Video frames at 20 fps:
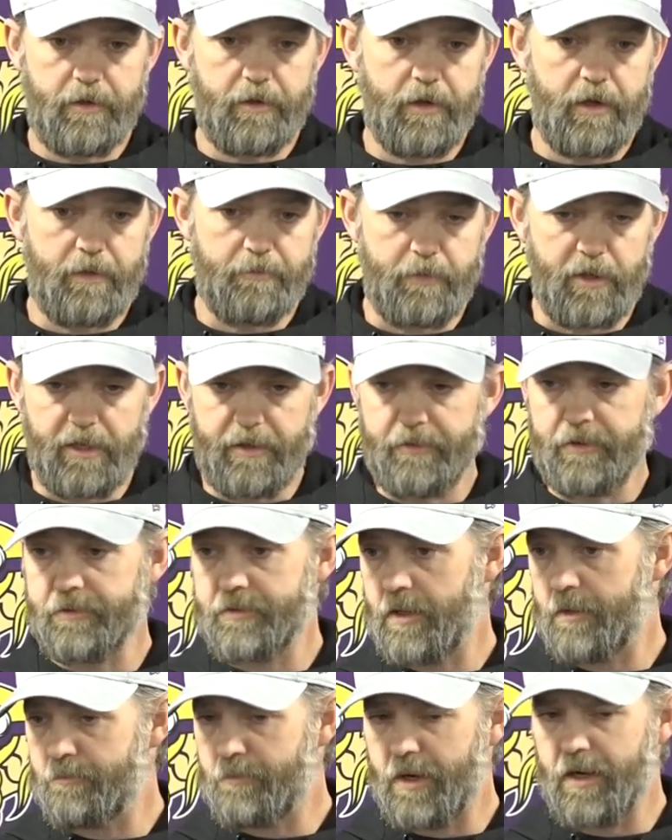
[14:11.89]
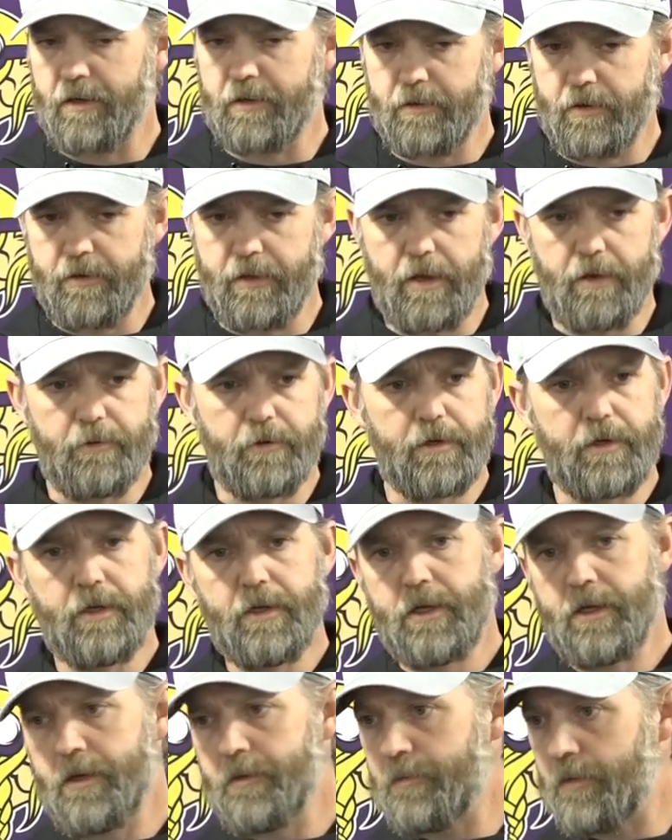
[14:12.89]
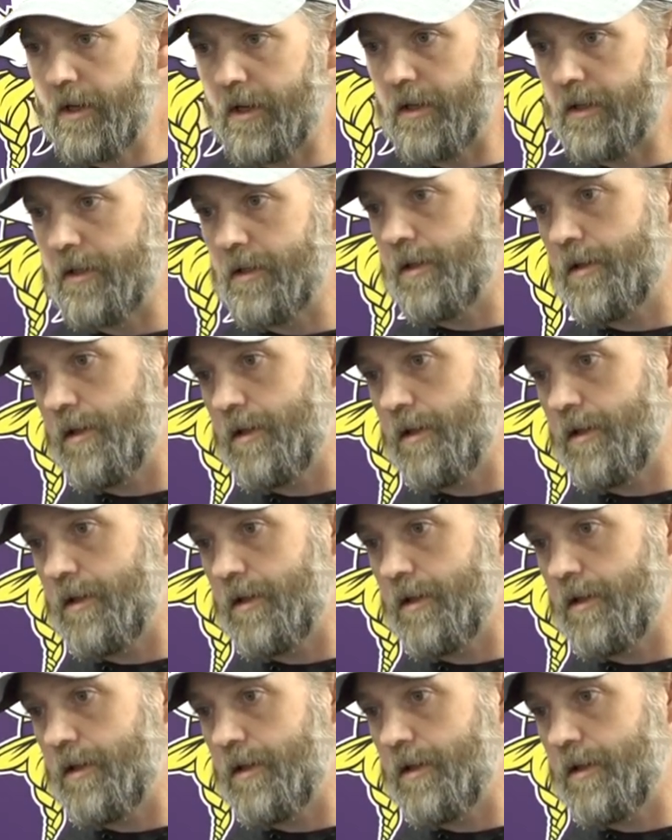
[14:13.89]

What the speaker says: I believe he was on Buckner, that one. But